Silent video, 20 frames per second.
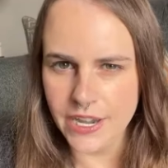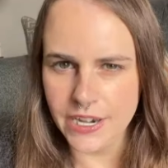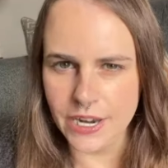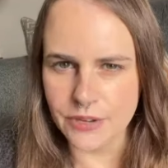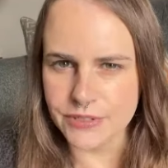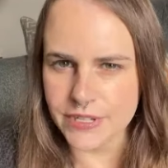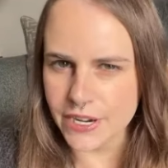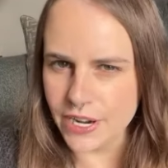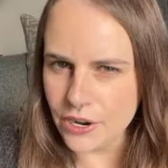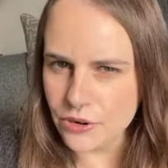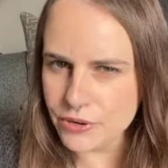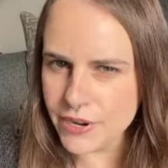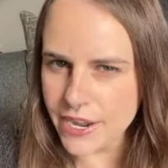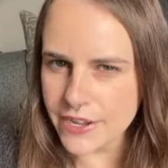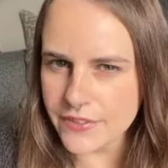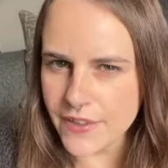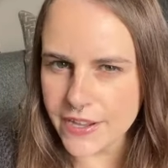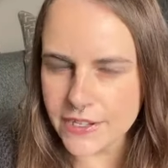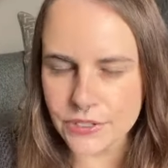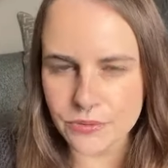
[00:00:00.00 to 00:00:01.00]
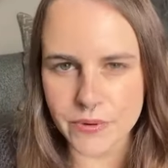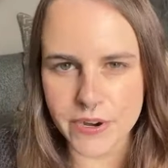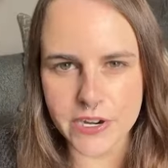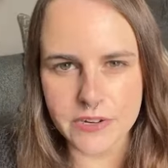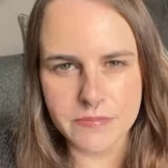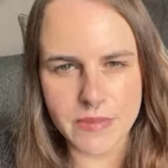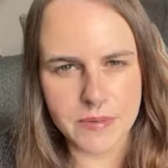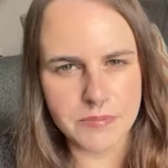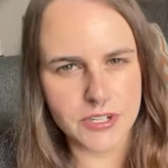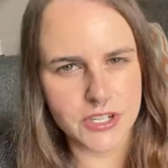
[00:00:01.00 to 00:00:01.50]
I was like, okay, that's
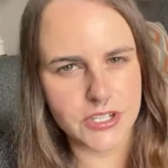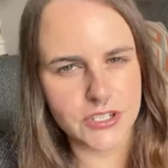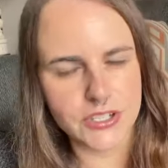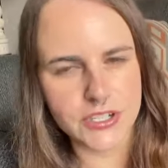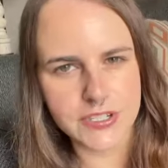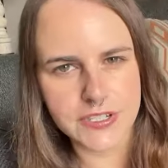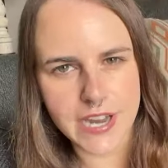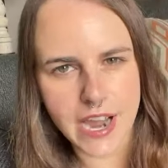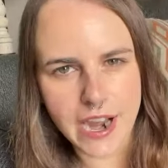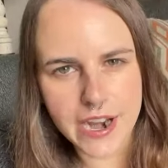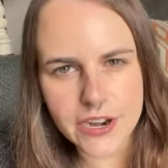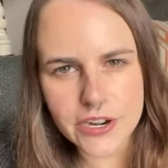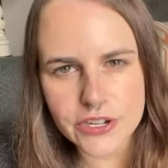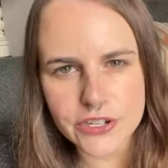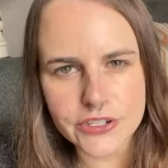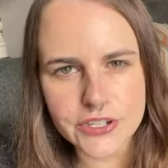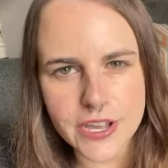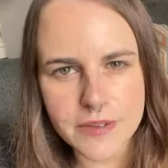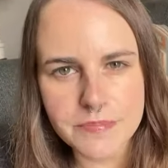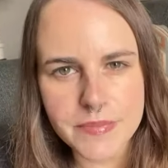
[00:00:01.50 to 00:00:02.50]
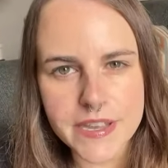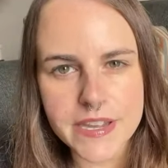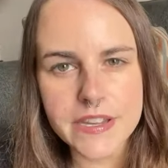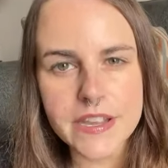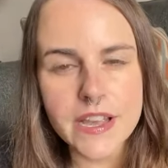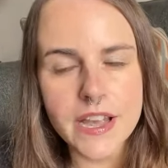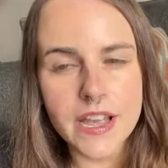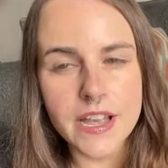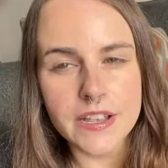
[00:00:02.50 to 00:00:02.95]
weird. Maybe she's just tired or something.